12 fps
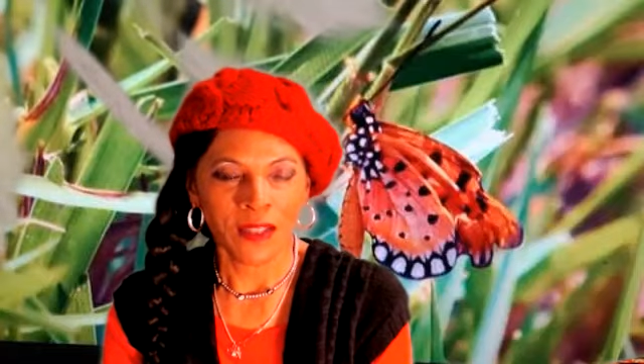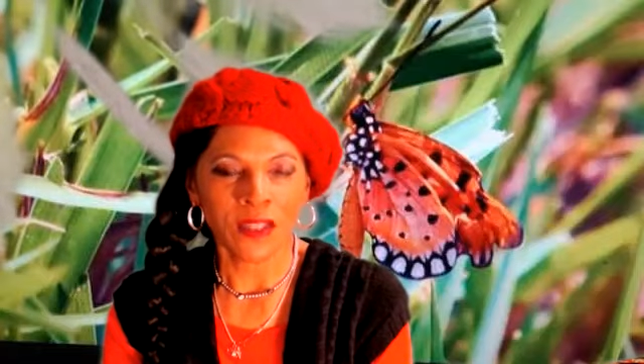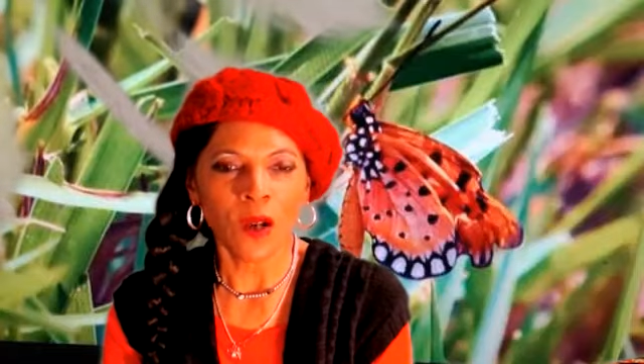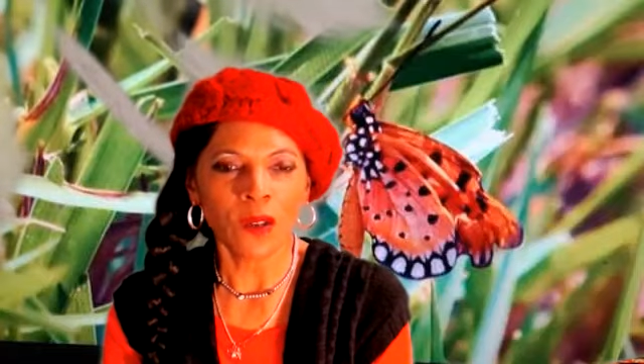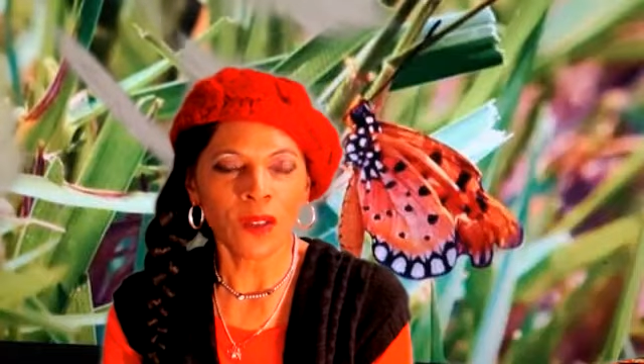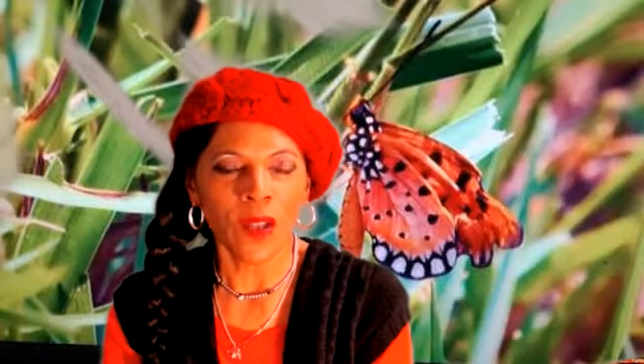
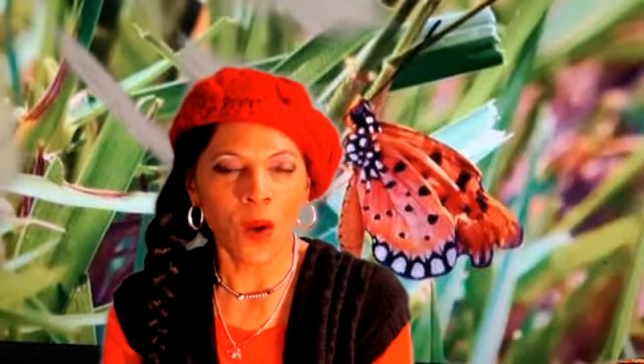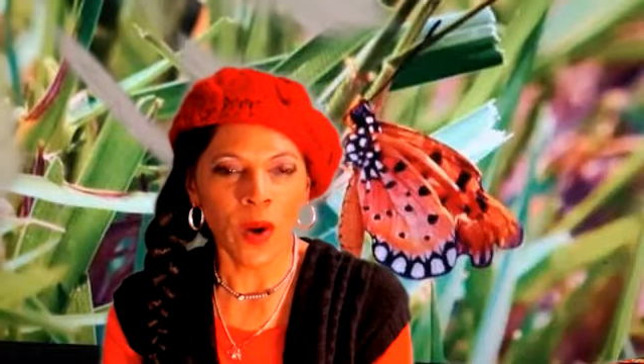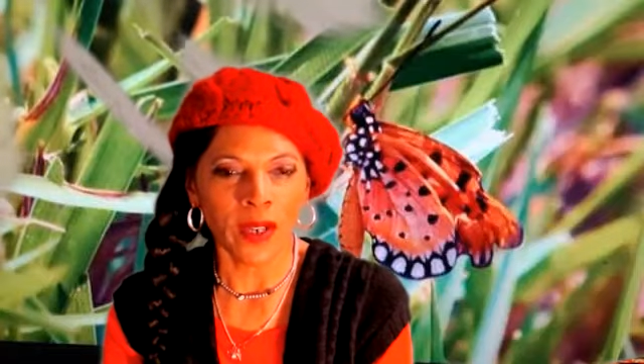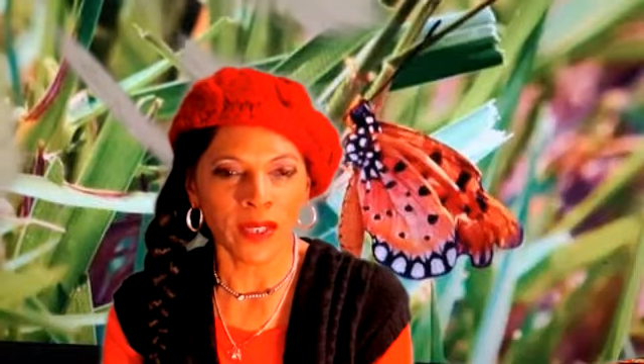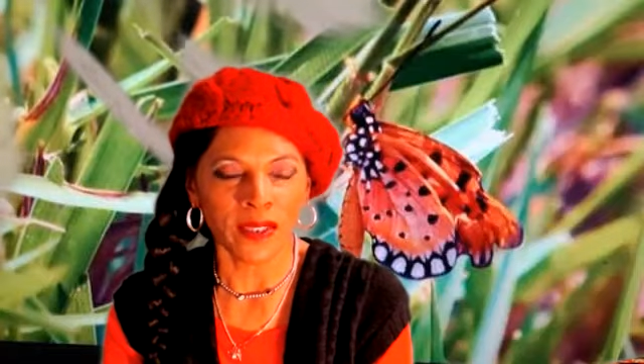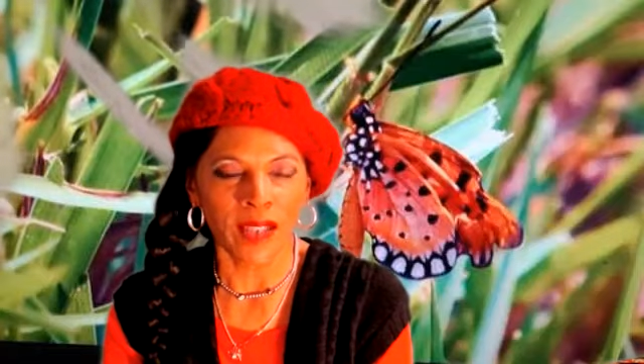souls don't
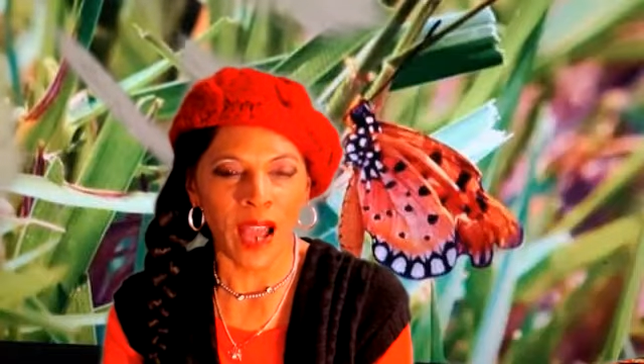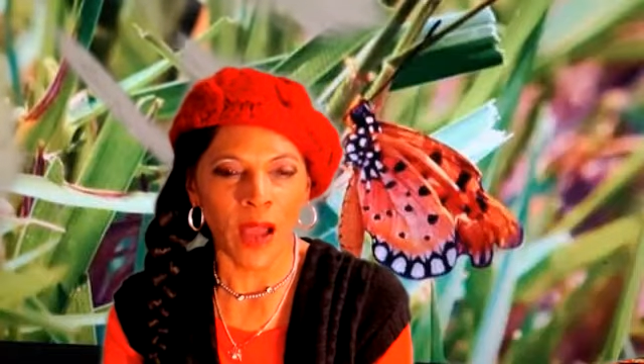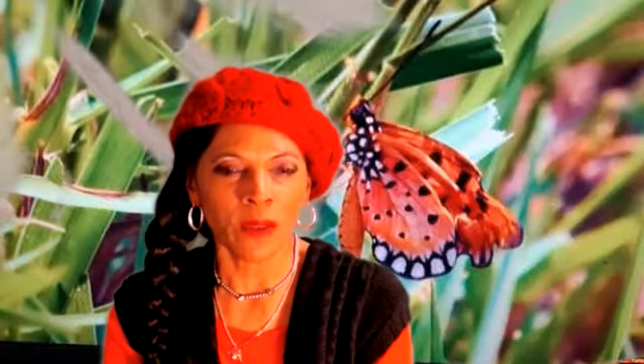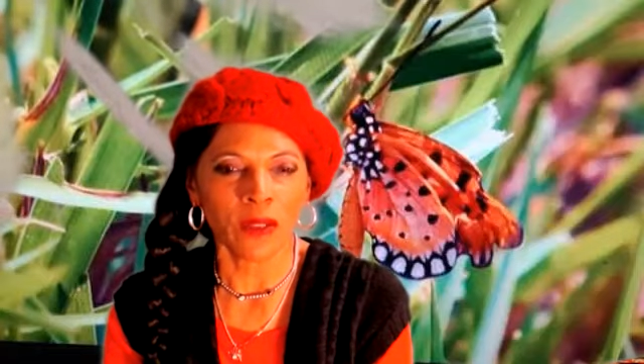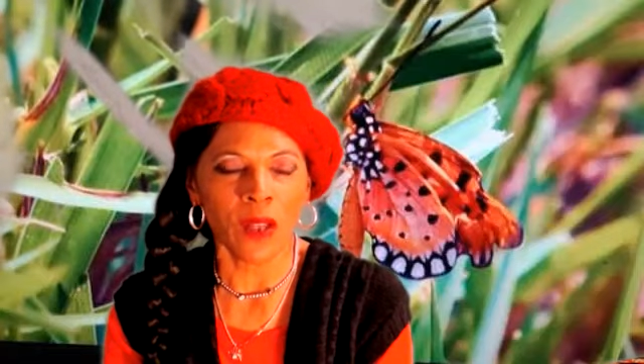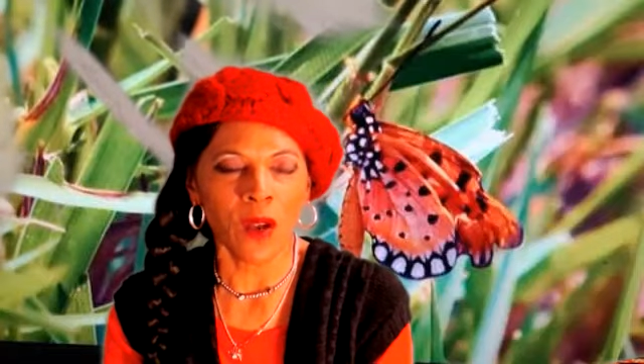work in time
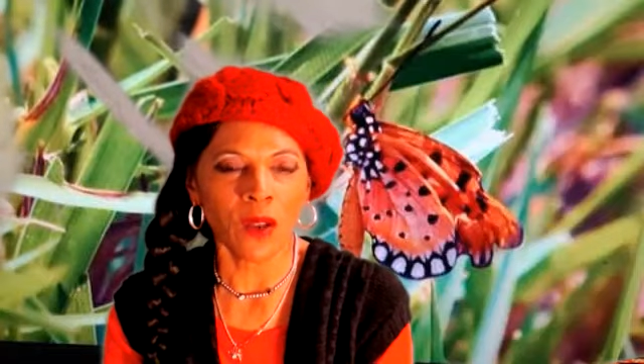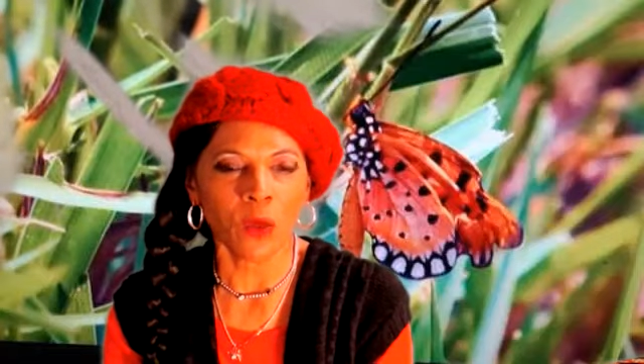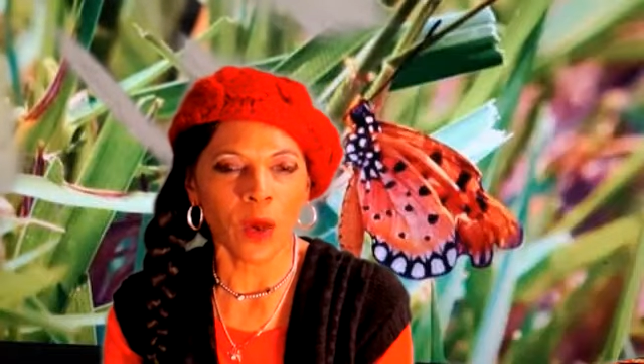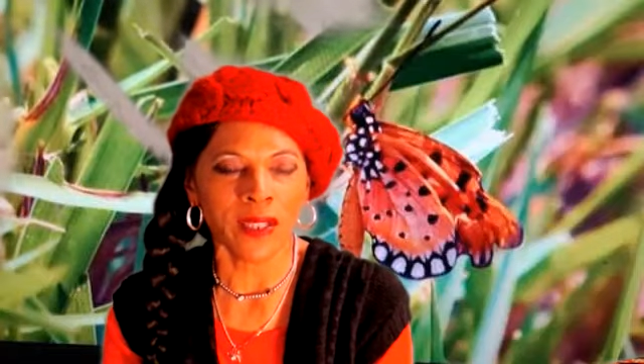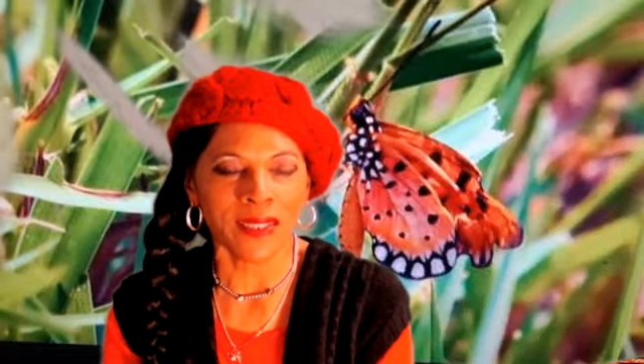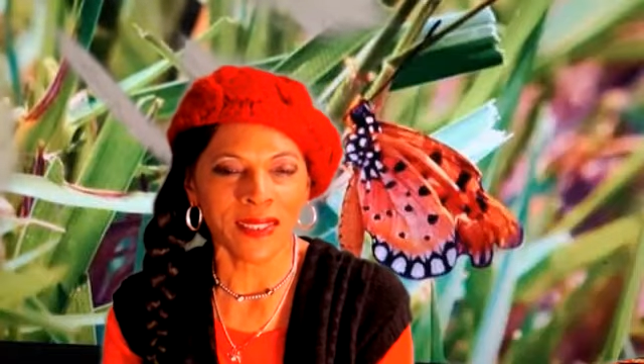souls
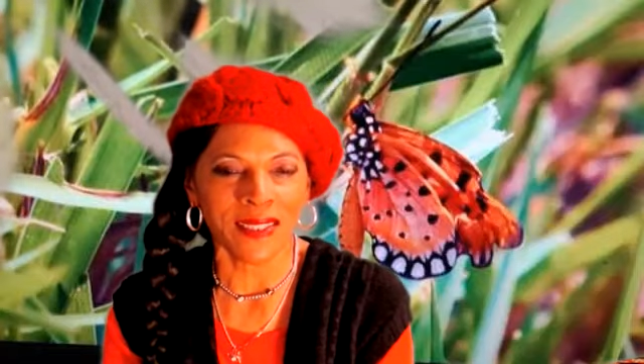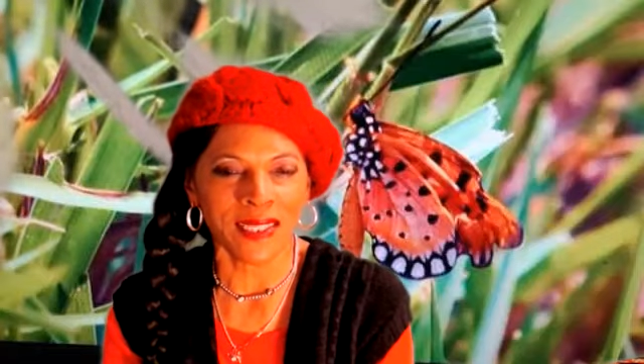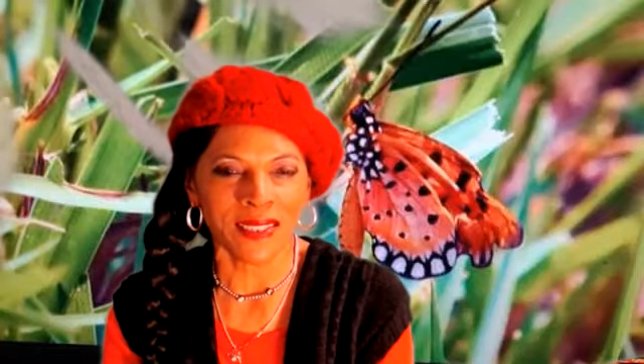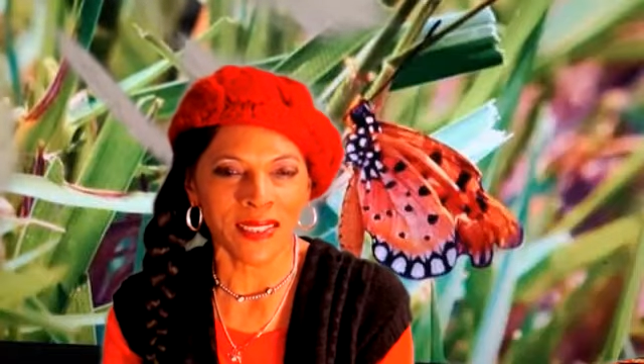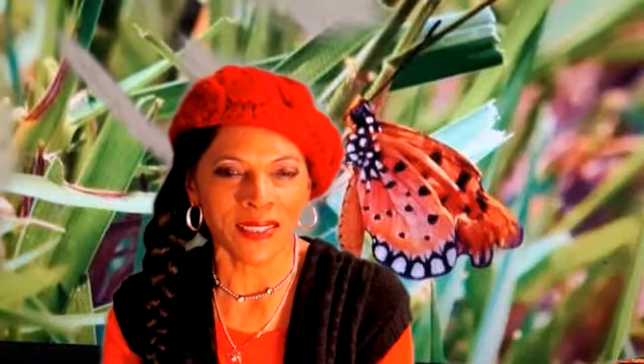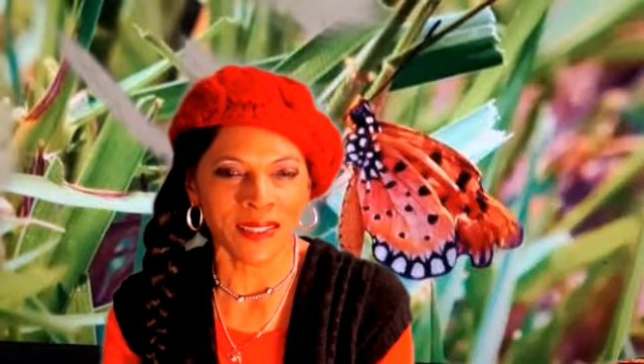work in
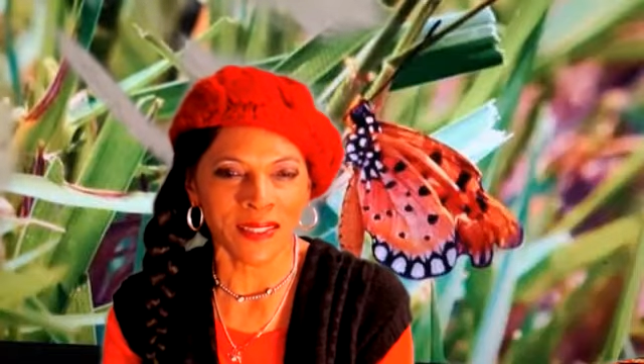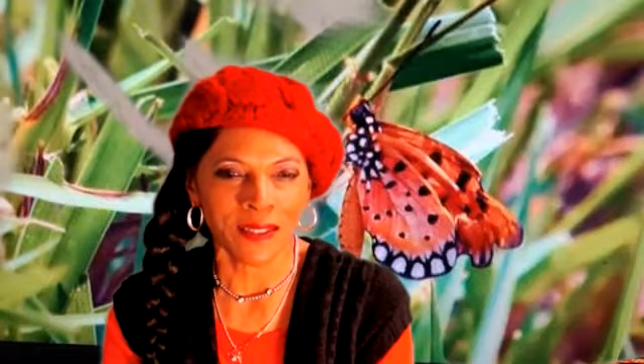seasons